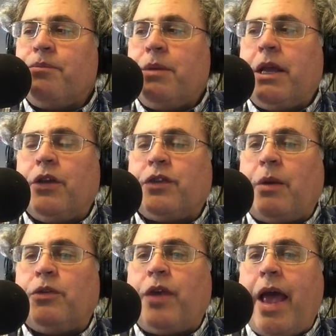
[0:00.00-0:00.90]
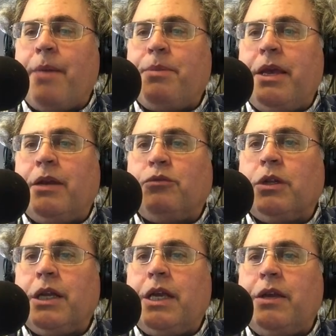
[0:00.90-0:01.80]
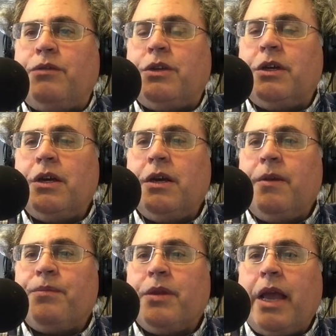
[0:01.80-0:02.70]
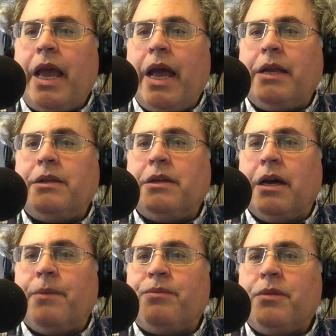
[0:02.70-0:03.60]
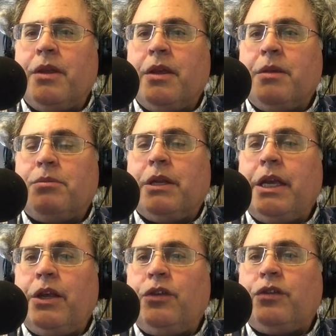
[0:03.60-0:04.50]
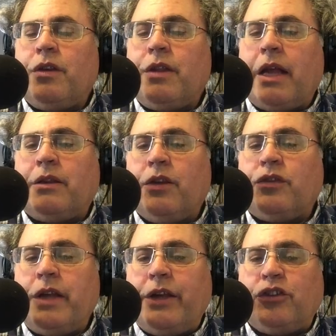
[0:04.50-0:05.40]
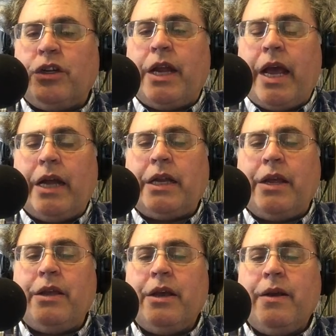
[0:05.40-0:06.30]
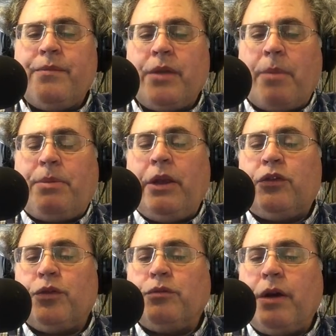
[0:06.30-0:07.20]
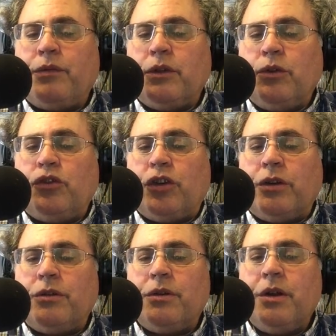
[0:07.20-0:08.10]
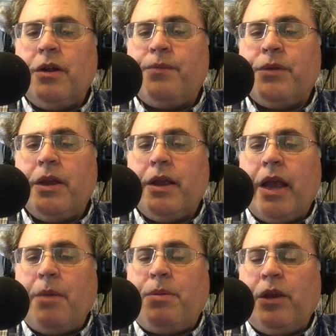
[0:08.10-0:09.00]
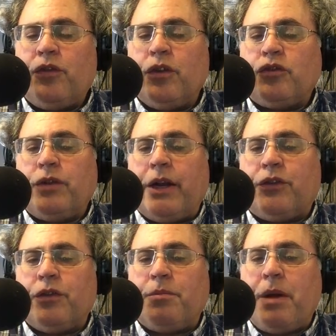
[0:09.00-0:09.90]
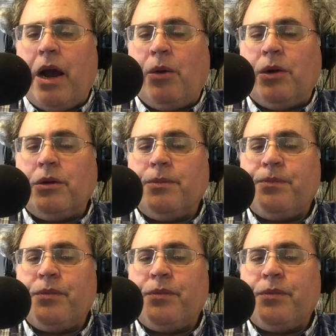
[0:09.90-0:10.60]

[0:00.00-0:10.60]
because I was happy and relieved and pleased that this nation had a peaceful revolution, a peaceful transfer of power,